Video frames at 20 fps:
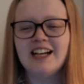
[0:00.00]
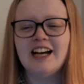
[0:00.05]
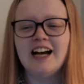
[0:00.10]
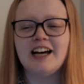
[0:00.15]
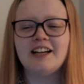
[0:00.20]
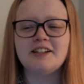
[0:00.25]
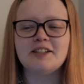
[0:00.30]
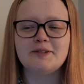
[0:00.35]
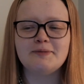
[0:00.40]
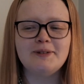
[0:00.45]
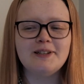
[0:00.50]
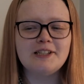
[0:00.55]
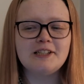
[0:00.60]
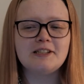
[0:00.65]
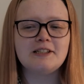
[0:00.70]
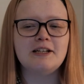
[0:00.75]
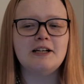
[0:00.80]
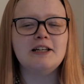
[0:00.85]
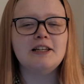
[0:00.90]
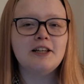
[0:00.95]
And as much
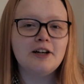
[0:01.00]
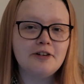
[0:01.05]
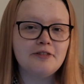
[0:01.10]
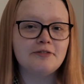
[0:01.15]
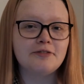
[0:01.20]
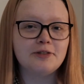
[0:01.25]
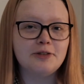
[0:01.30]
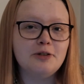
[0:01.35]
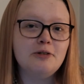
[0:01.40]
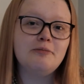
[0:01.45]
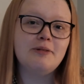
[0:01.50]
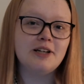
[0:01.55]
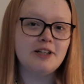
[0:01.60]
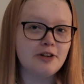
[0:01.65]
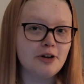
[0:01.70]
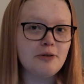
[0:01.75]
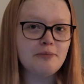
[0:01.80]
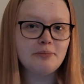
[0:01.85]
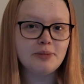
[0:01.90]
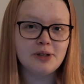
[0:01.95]
as I loved all my
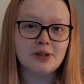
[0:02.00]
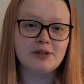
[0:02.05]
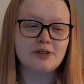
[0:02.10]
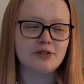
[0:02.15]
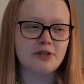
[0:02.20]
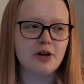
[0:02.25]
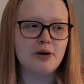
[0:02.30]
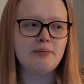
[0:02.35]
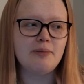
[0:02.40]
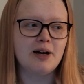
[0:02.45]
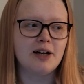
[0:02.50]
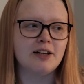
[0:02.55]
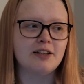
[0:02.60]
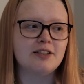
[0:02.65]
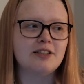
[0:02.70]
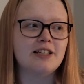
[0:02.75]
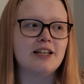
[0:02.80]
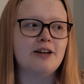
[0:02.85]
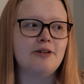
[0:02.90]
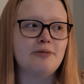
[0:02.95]
notebooks so
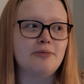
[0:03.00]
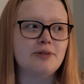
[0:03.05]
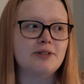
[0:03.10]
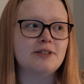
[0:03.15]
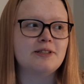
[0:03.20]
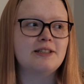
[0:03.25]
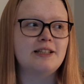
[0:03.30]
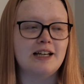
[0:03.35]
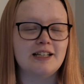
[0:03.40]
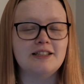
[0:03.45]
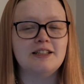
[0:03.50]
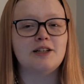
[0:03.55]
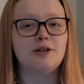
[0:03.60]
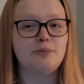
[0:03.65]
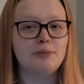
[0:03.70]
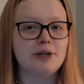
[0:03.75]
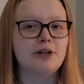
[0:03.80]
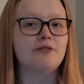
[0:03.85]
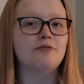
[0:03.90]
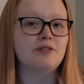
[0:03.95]
much, it was getting a
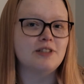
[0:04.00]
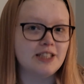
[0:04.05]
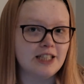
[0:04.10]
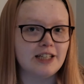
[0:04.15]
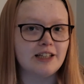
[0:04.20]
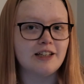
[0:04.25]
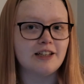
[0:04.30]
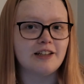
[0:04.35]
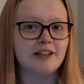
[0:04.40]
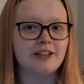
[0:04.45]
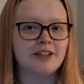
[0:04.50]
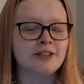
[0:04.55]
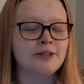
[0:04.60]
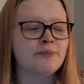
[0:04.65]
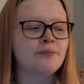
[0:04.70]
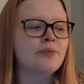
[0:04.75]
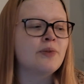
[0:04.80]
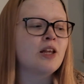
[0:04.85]
bit ridiculous.